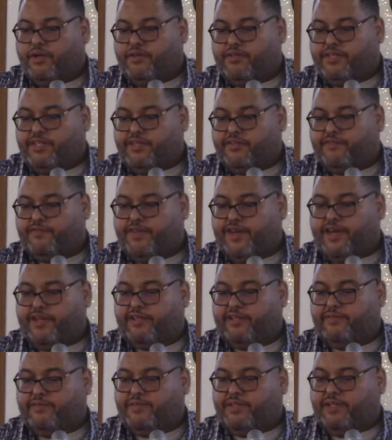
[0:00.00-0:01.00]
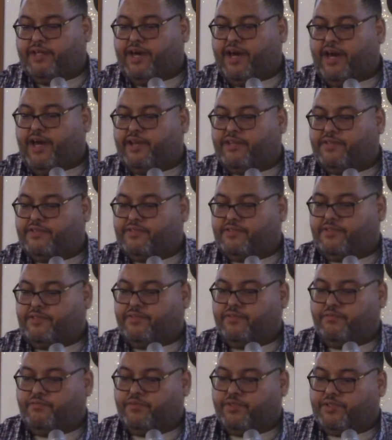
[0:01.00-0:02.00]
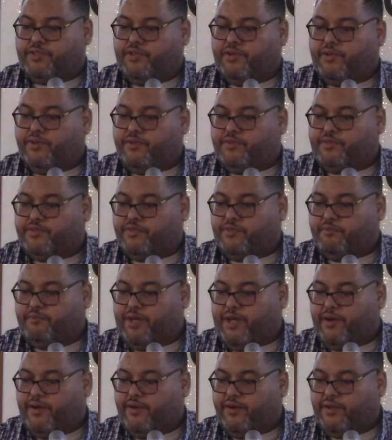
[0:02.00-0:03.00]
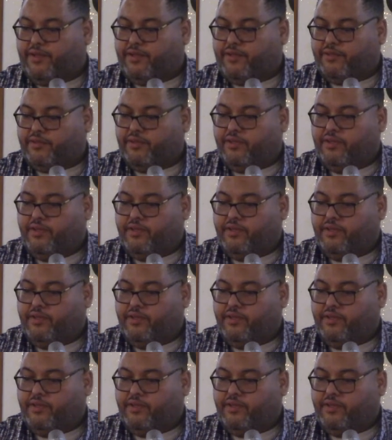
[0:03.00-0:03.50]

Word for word: The effect of the goddess return to America